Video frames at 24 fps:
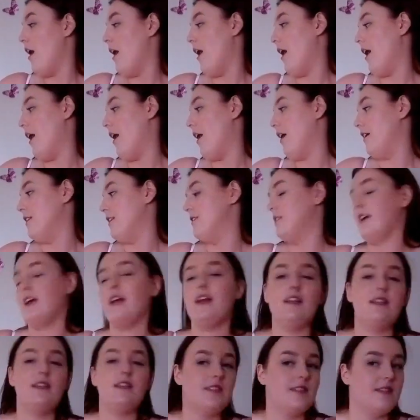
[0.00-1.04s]
And
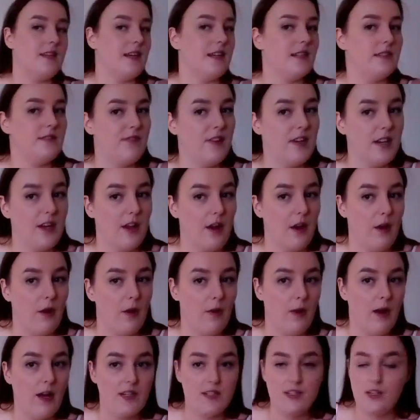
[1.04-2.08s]
in today's
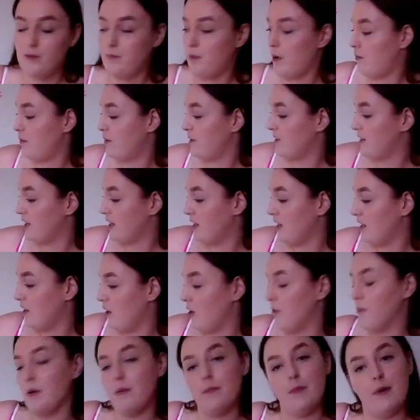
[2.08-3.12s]
video, as you can probably see
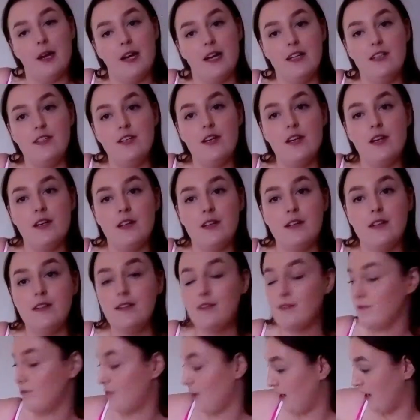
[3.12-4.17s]
on my bed
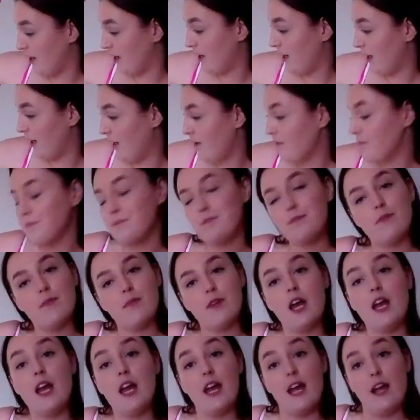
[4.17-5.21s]
right here
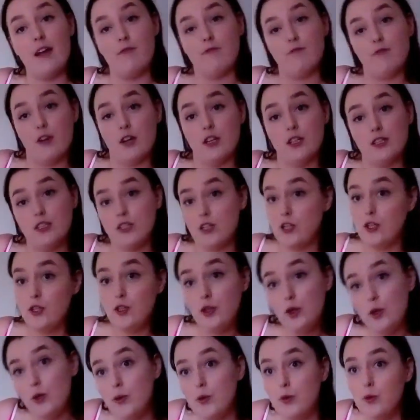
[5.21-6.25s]
in front of
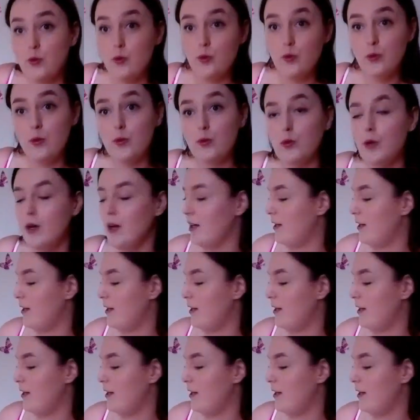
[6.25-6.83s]
you,